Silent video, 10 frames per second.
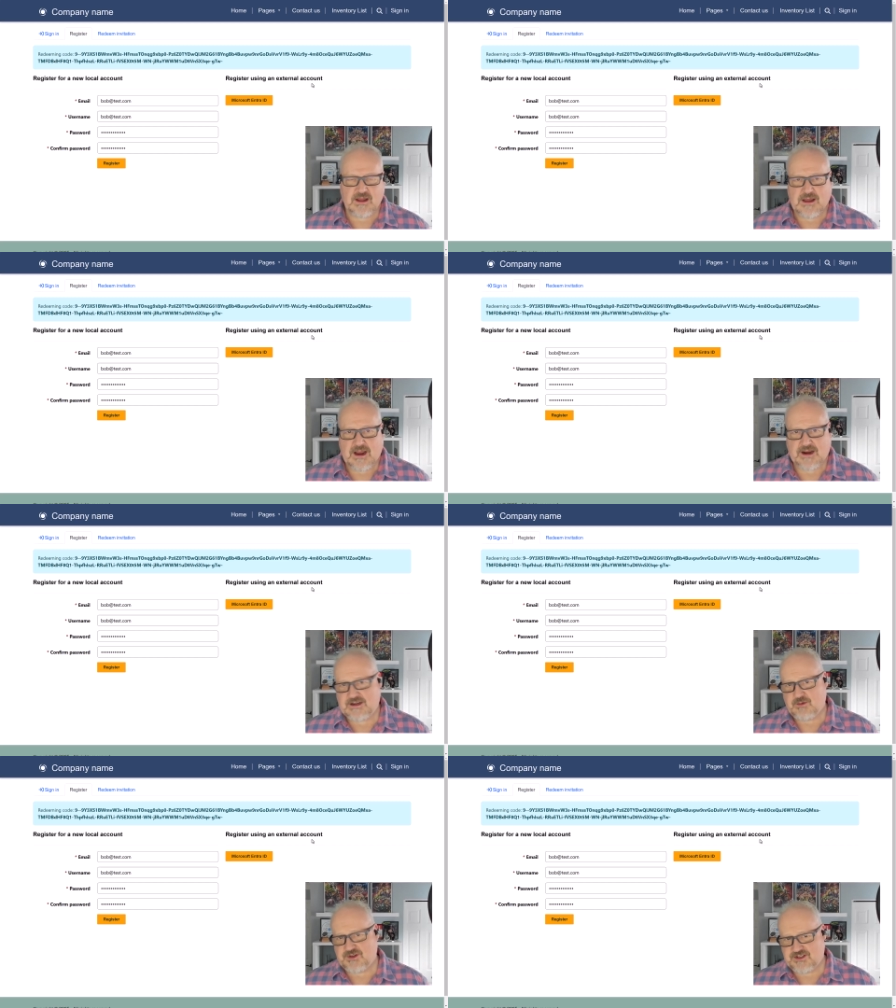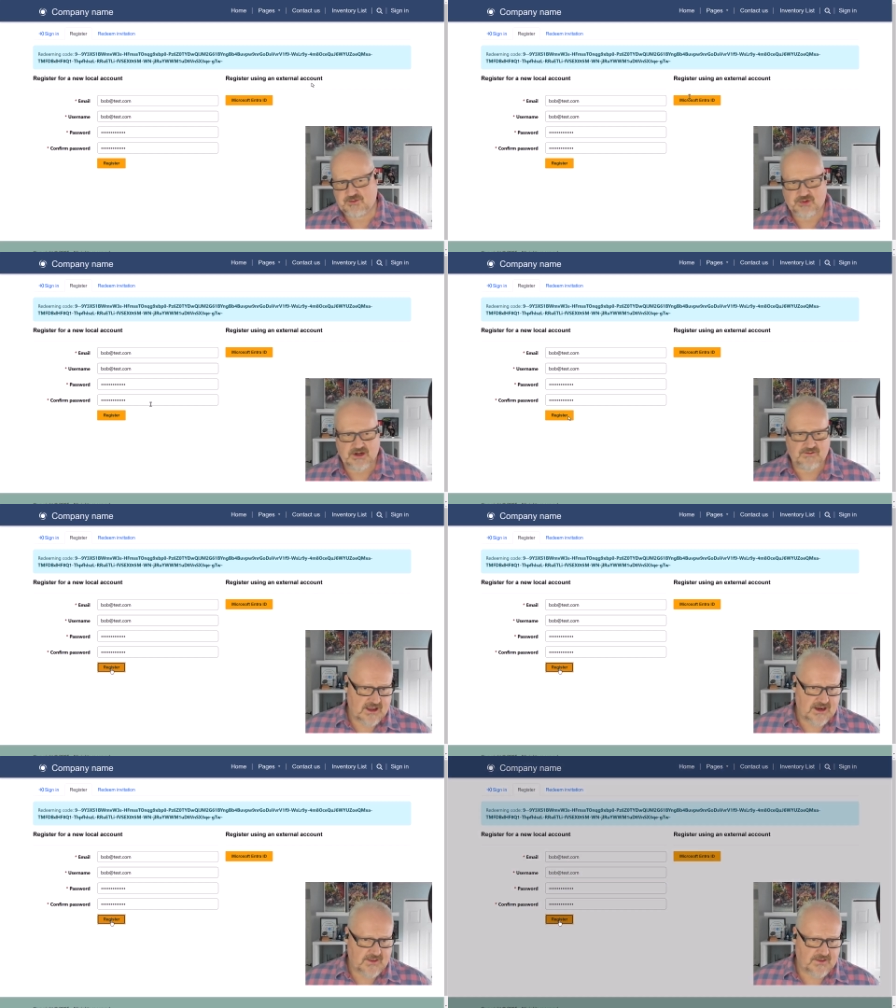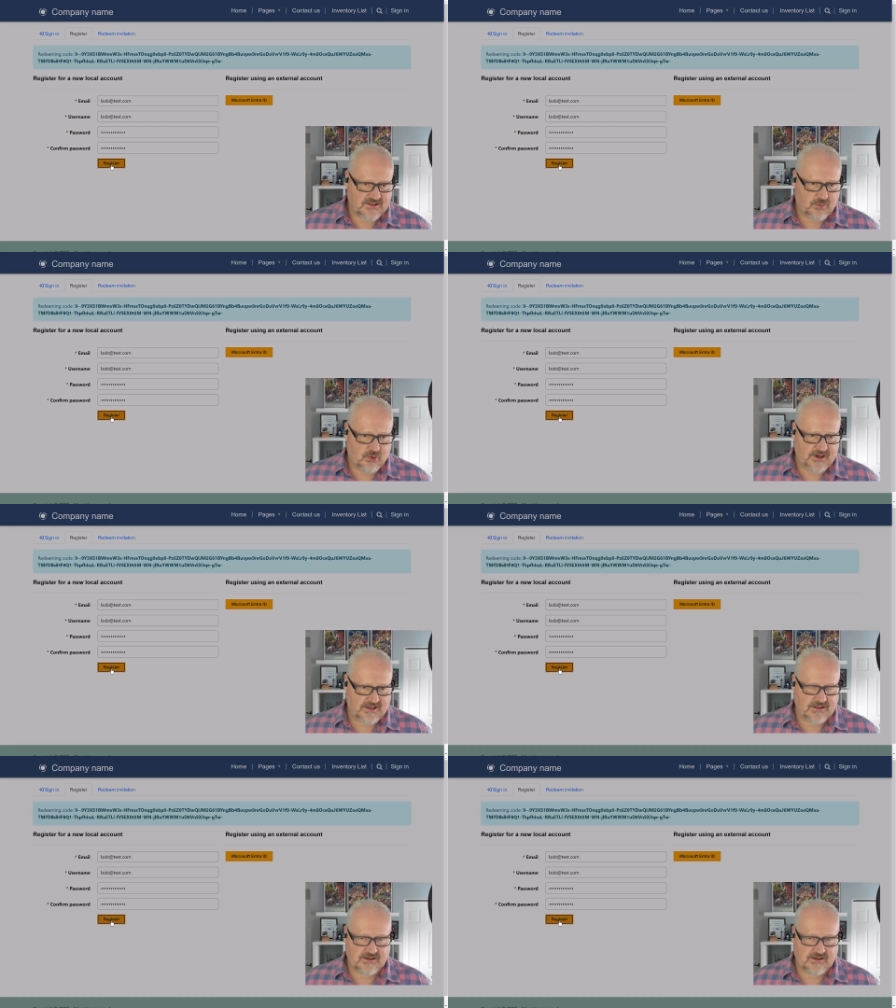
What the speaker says: ID, which is in preview at this point.